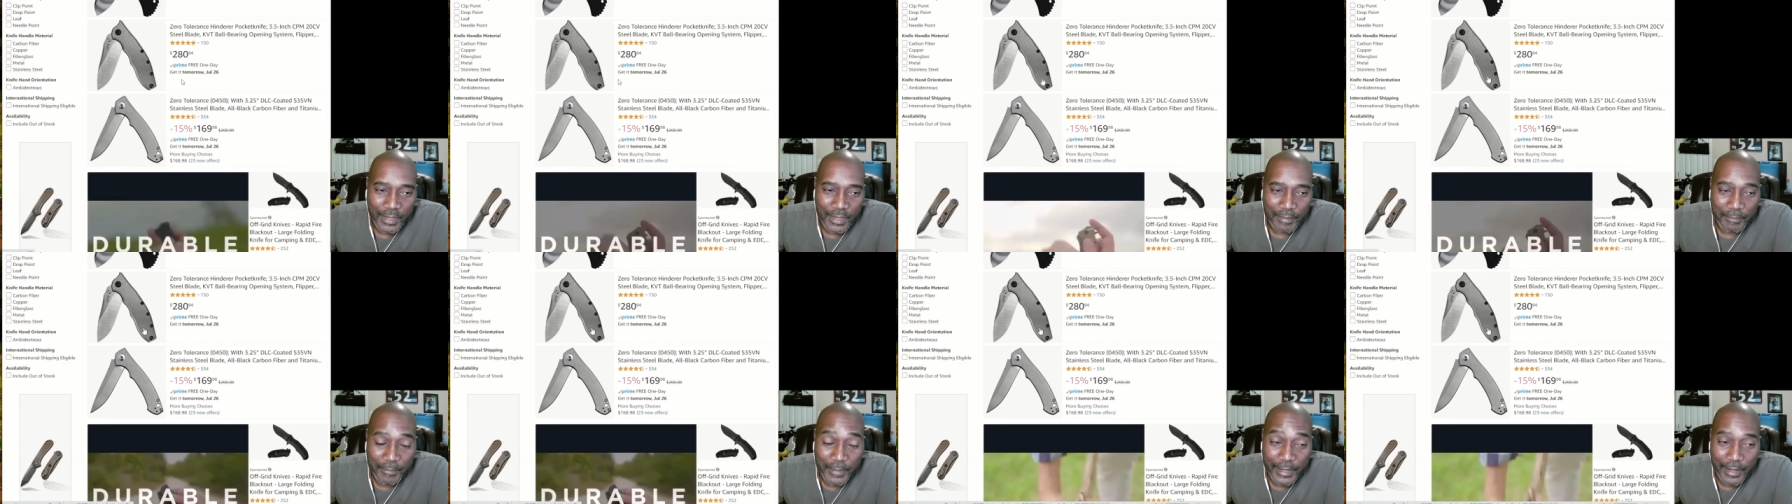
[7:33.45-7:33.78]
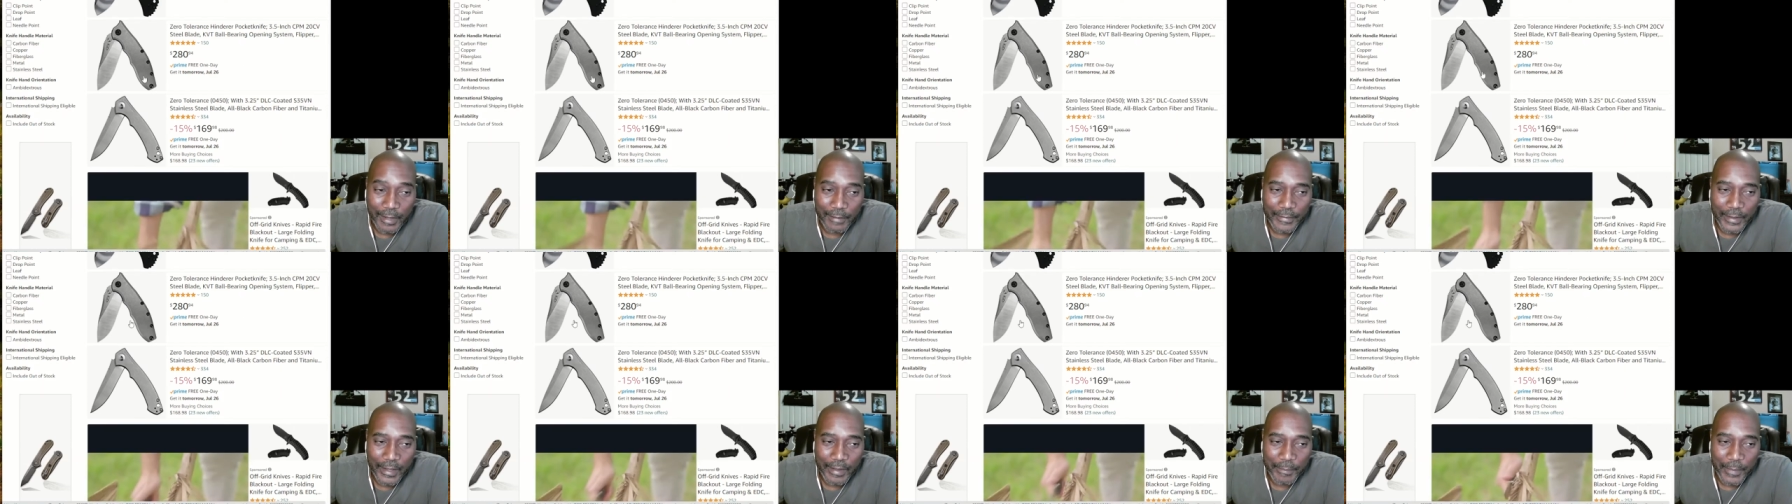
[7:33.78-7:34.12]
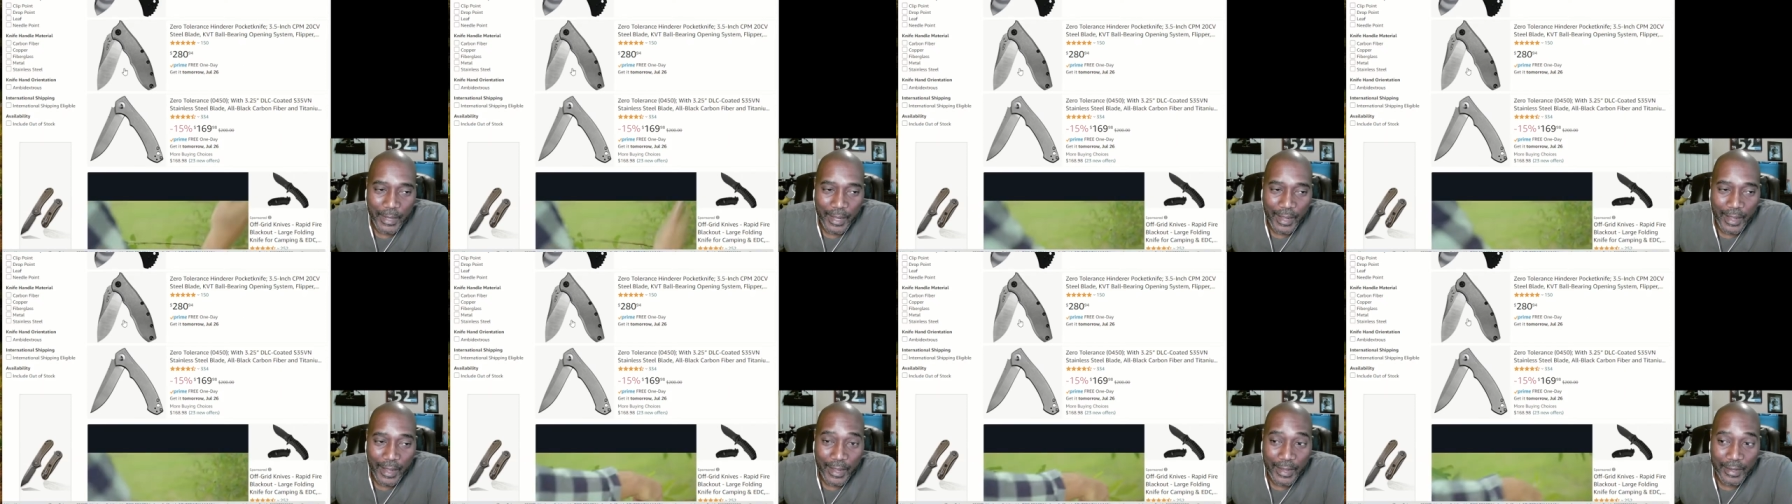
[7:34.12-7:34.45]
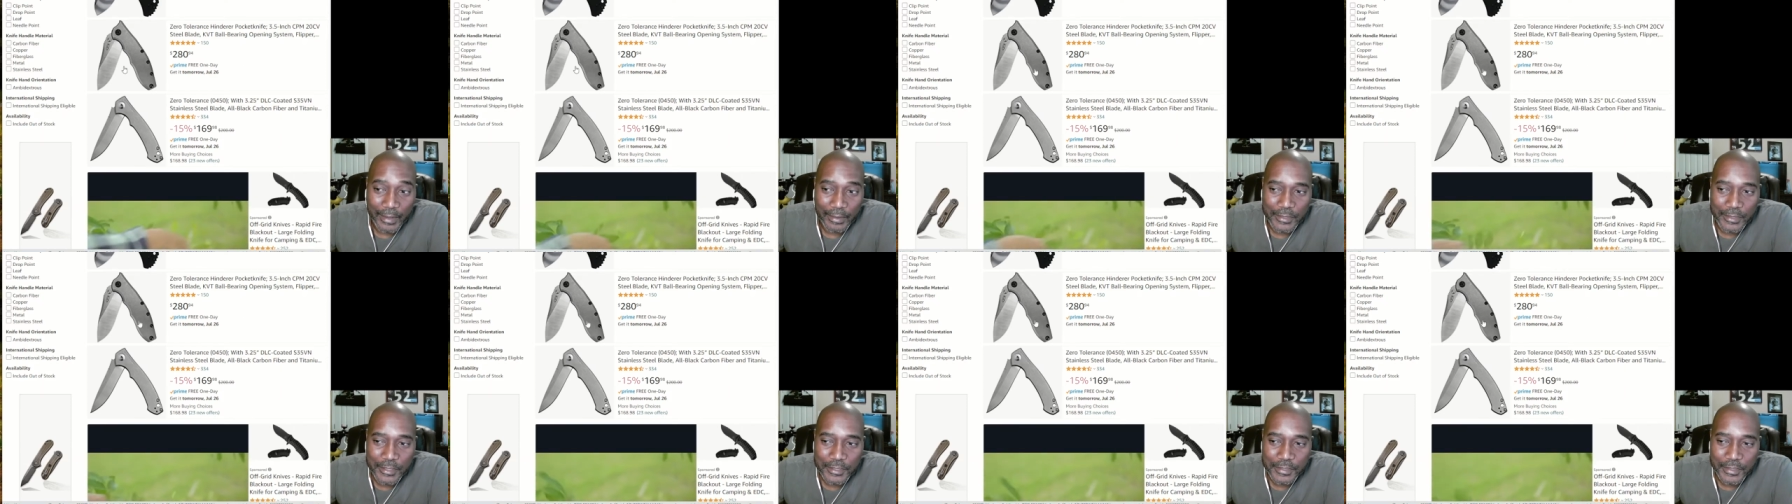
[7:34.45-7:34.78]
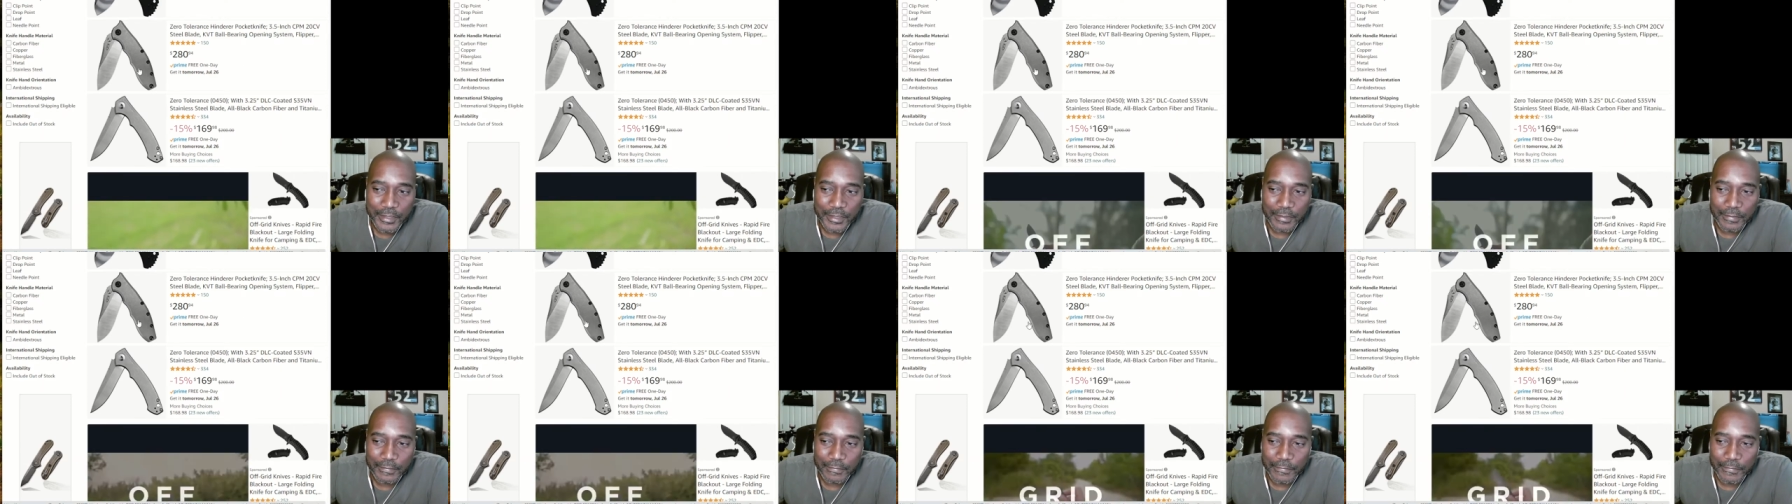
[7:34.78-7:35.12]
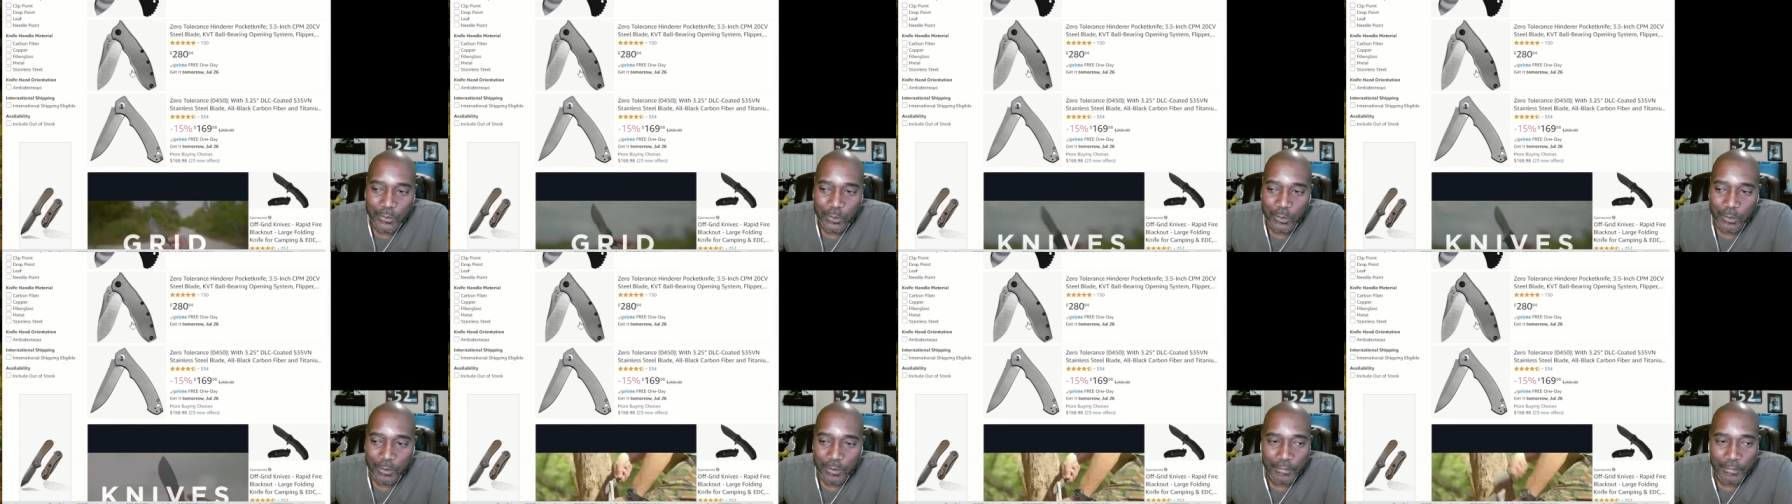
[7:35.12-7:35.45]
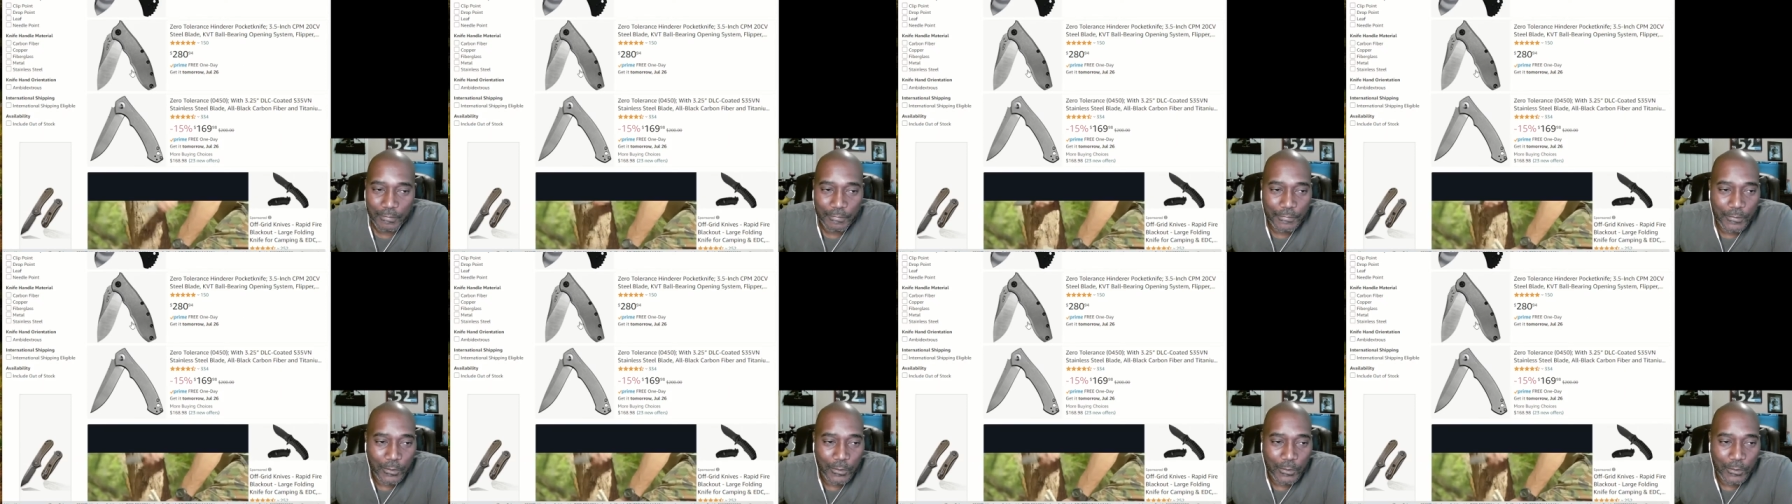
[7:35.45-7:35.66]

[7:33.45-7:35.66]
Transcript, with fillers: Man, I've had my eye on this thing for